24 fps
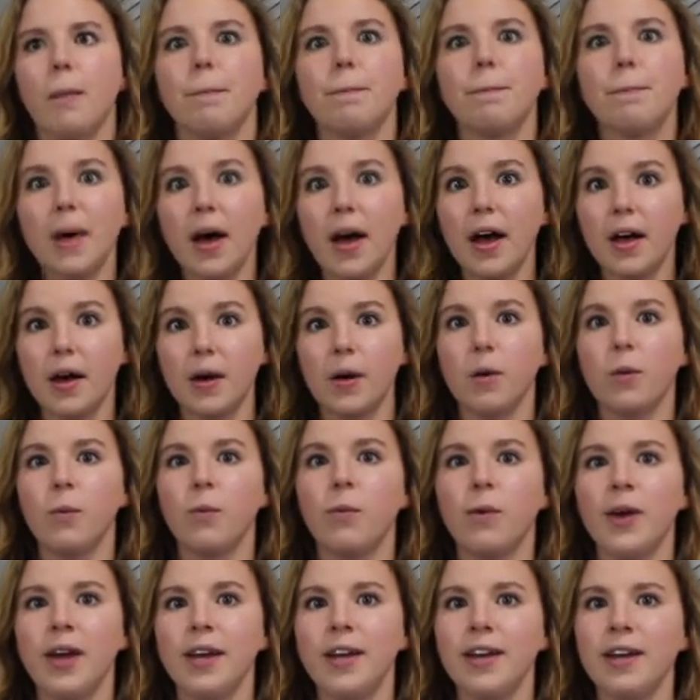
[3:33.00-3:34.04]

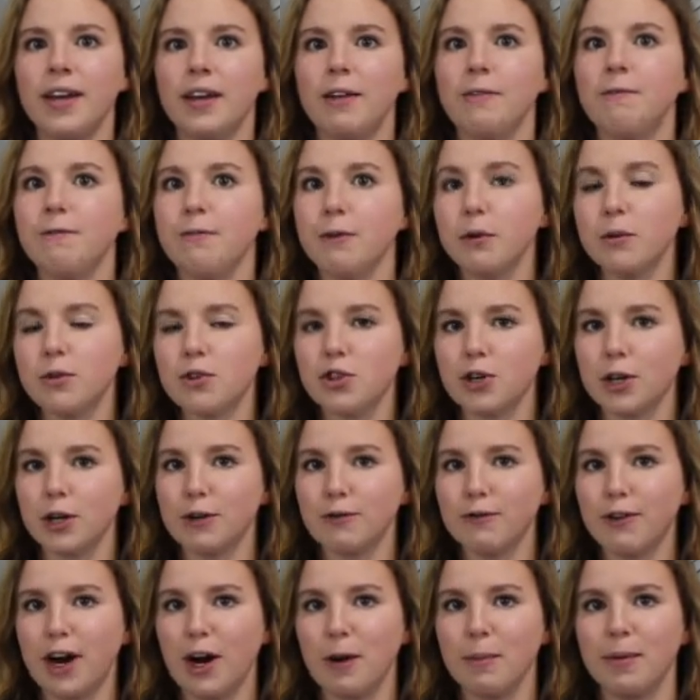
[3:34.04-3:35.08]
But we need future
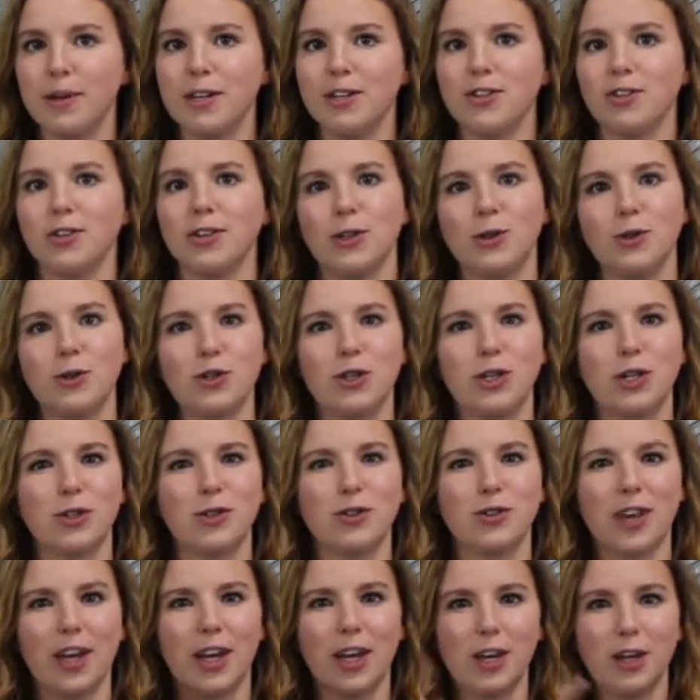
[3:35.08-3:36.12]
environmental
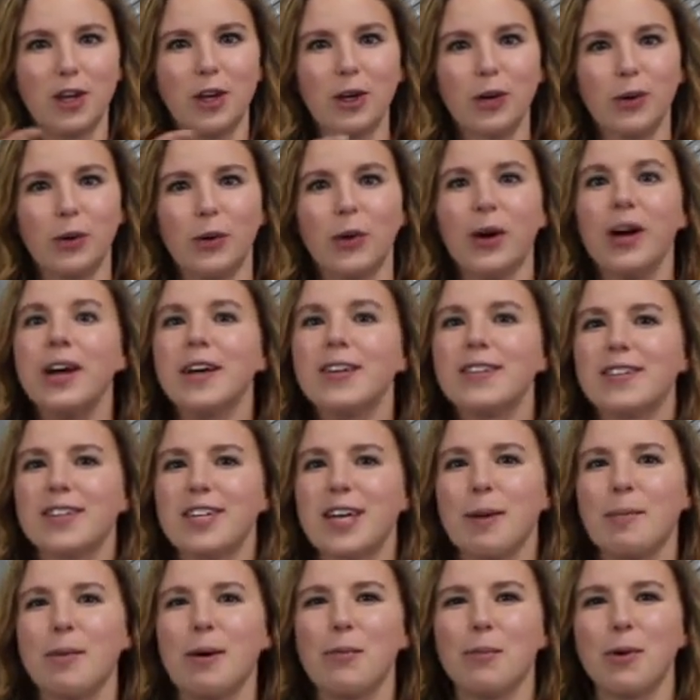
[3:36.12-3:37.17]
engineers like you to
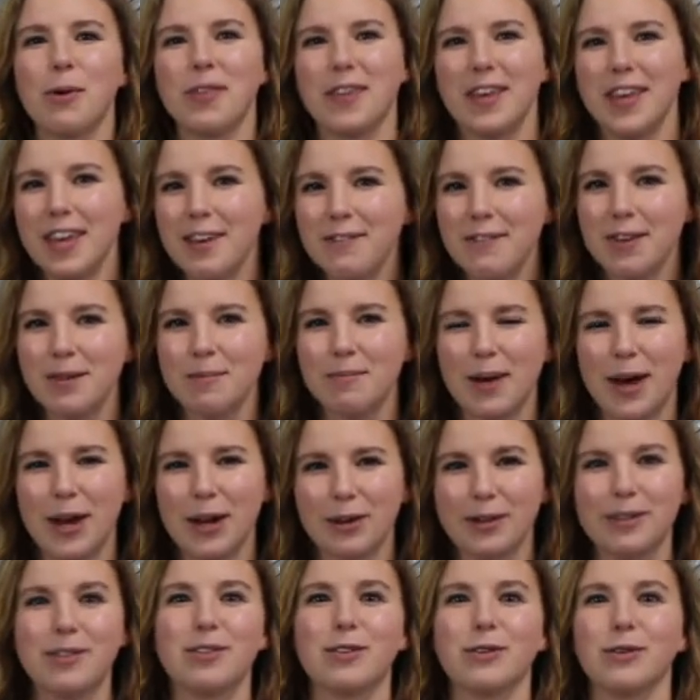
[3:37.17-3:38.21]
come up with even
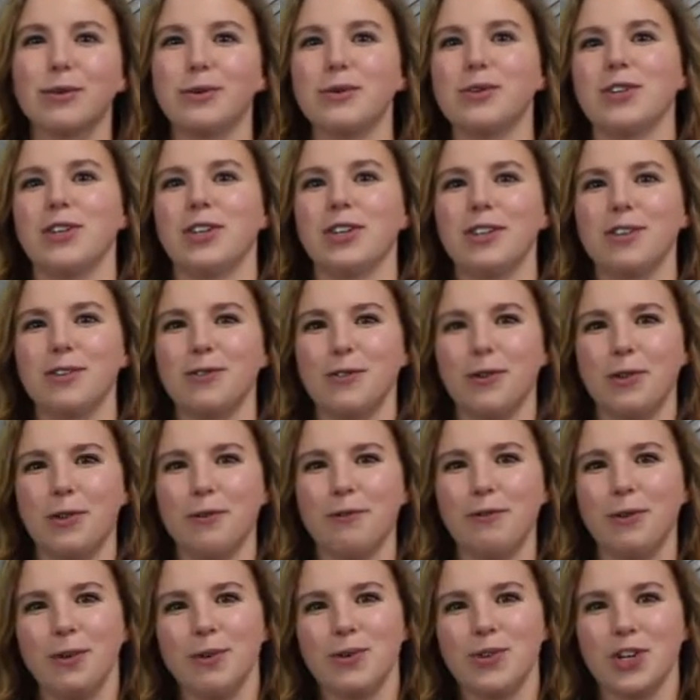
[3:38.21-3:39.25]
better solutions for the
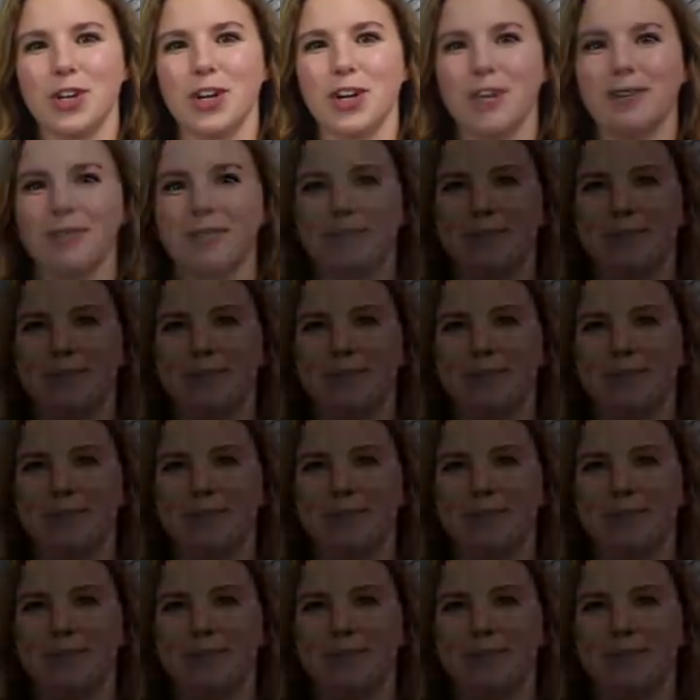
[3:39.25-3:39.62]
future.